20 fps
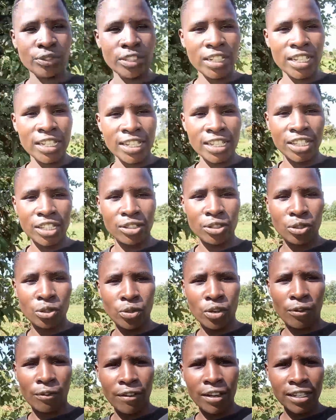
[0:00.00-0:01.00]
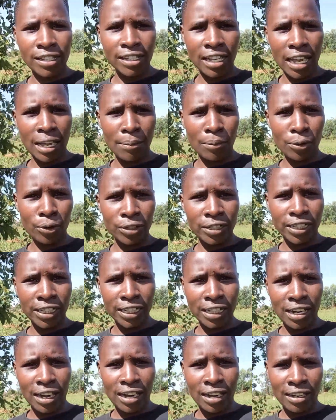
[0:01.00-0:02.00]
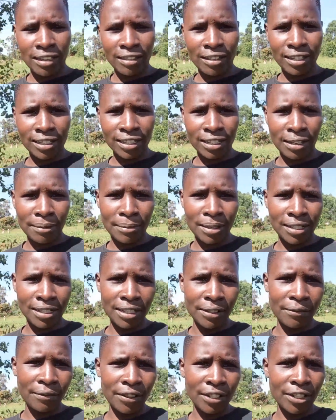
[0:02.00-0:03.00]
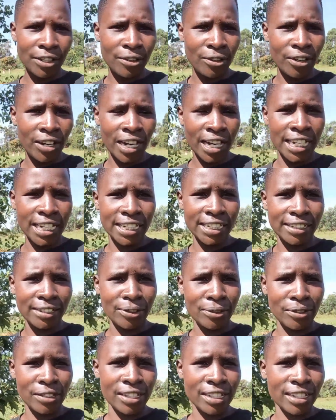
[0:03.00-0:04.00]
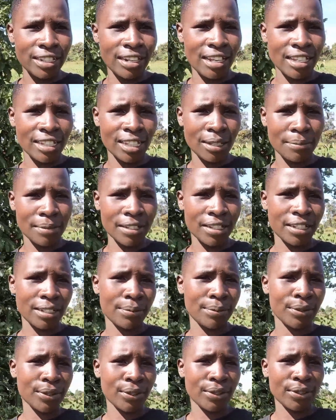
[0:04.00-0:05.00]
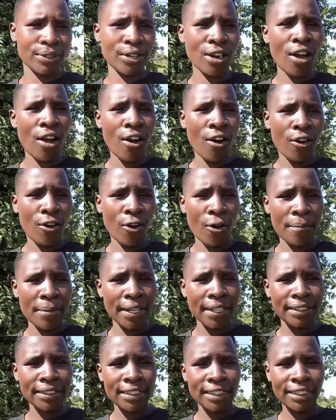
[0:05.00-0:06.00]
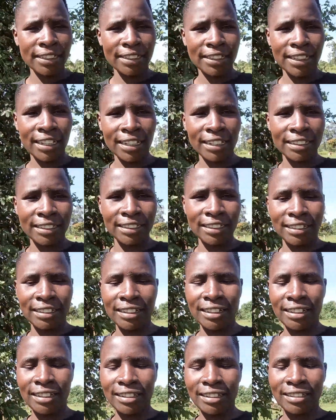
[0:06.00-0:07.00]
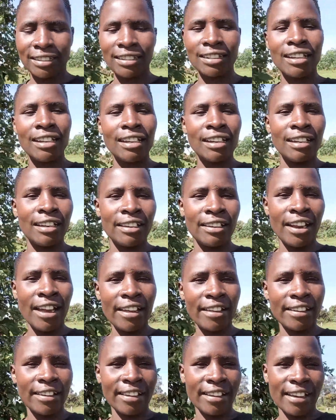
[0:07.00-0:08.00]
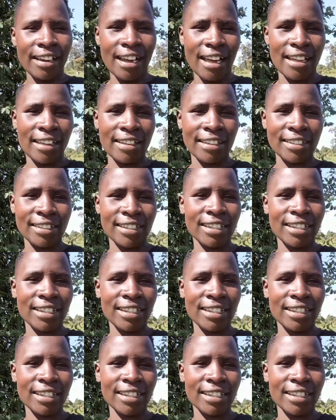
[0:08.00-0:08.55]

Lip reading: this is your first time watching this amazing video, kindly consider subscription, commenting, sharing, and liking, guys,